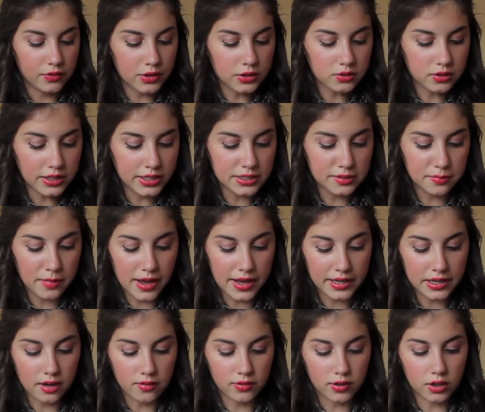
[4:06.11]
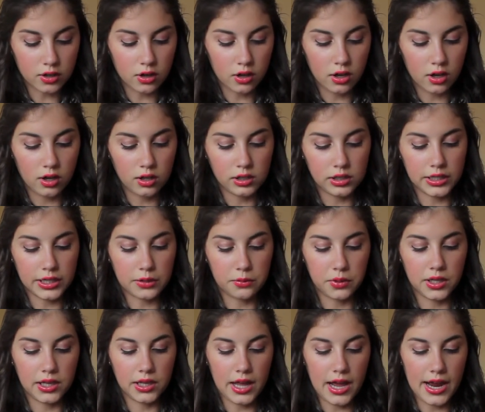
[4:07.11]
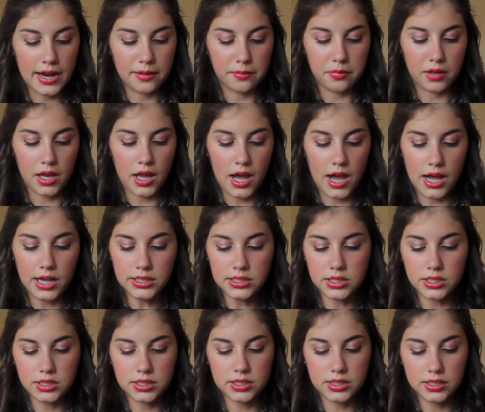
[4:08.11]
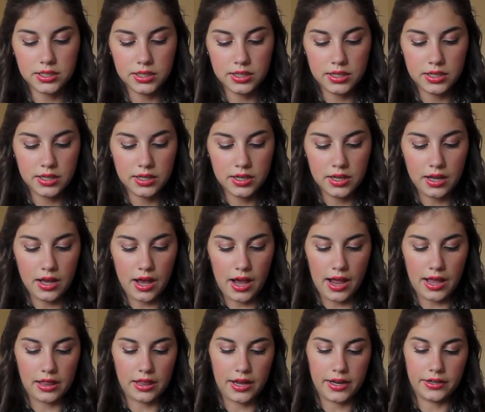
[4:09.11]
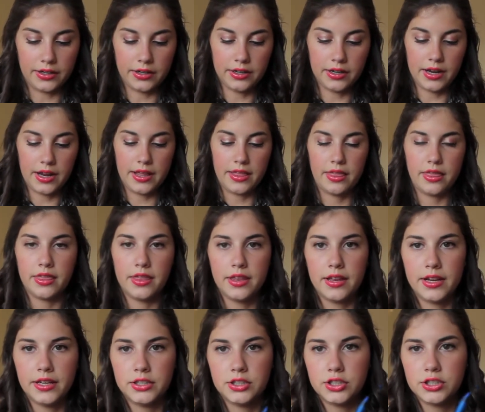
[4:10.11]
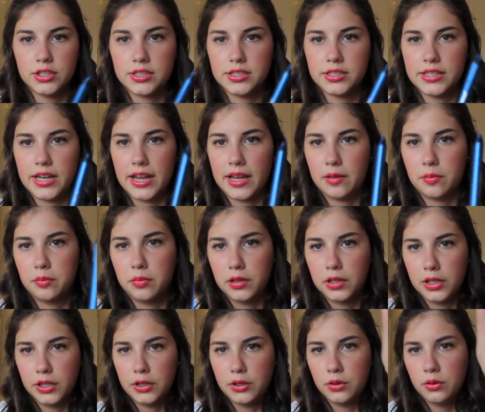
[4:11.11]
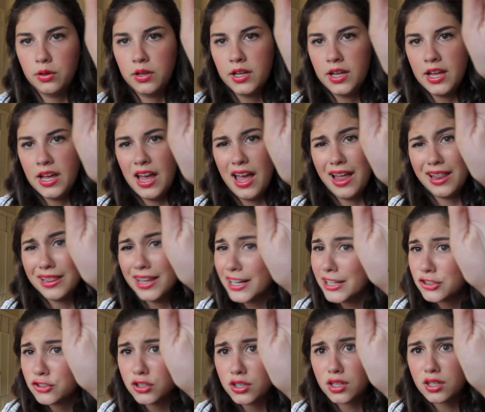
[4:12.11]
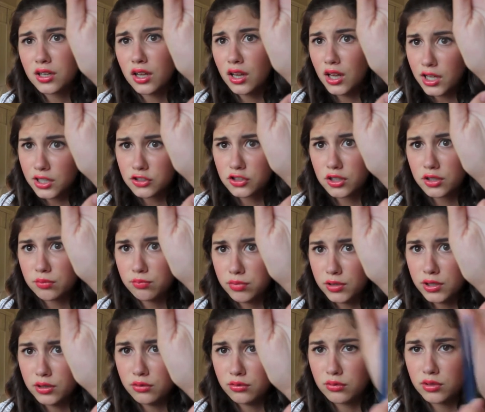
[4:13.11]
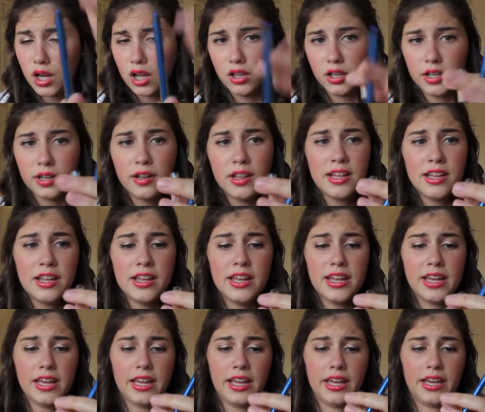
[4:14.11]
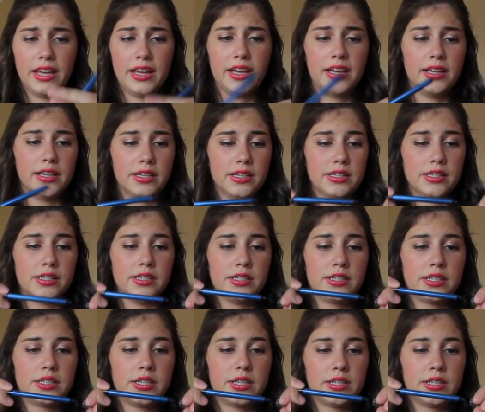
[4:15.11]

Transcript: first one is my CoverGirl Liquid Line Blast eyeliner and it's just a blue, electric, electric blue color. And